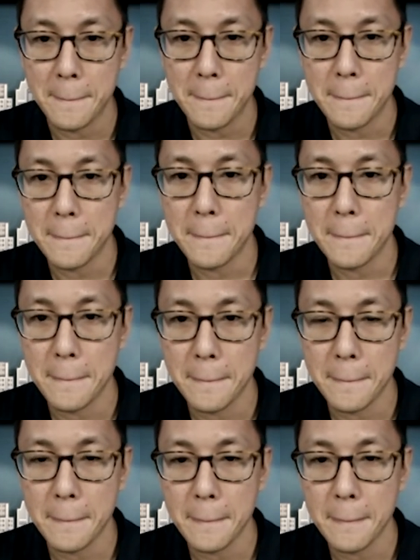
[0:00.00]
Still to
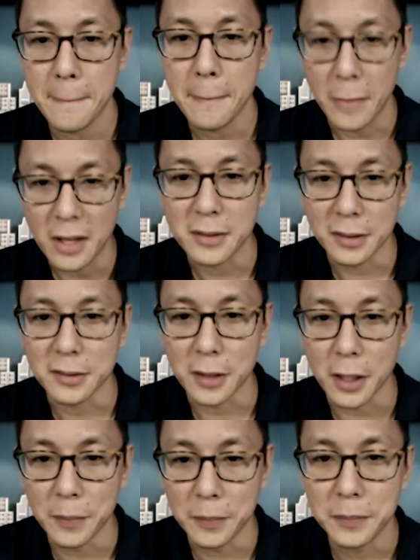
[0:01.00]
come. We just
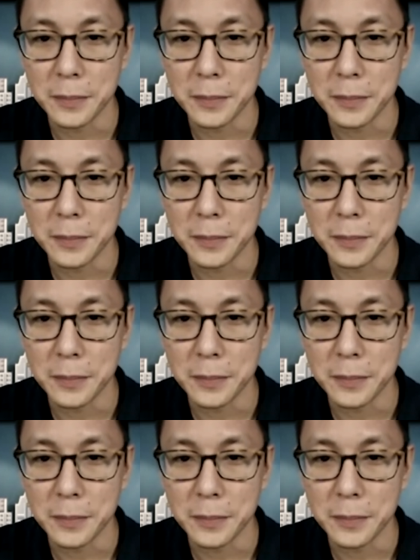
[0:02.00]
started playing with the